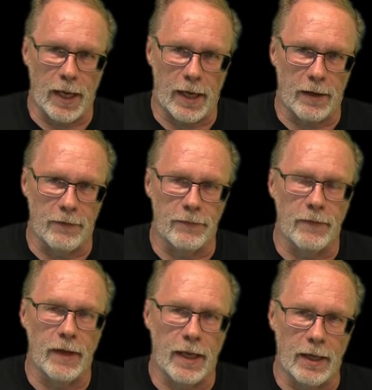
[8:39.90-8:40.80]
have
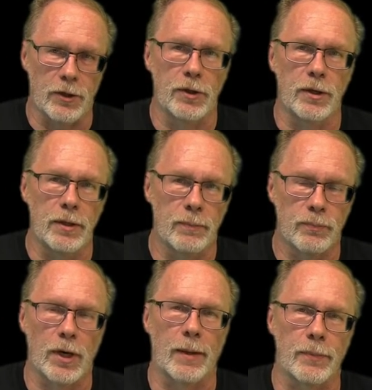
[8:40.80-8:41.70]
a good,
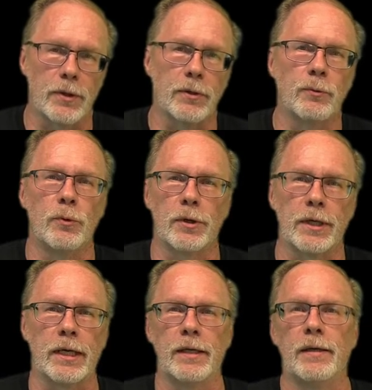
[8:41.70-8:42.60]
proper
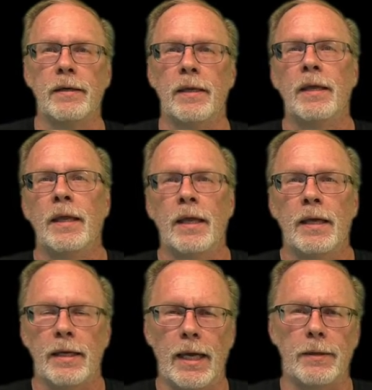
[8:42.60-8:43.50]
working
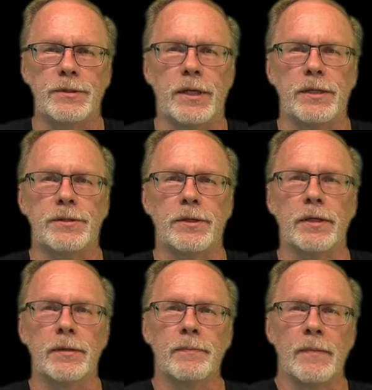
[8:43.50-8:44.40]
cam
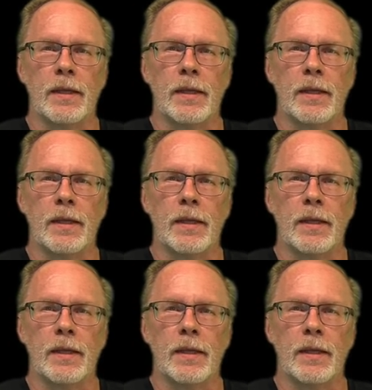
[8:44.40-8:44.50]
sensor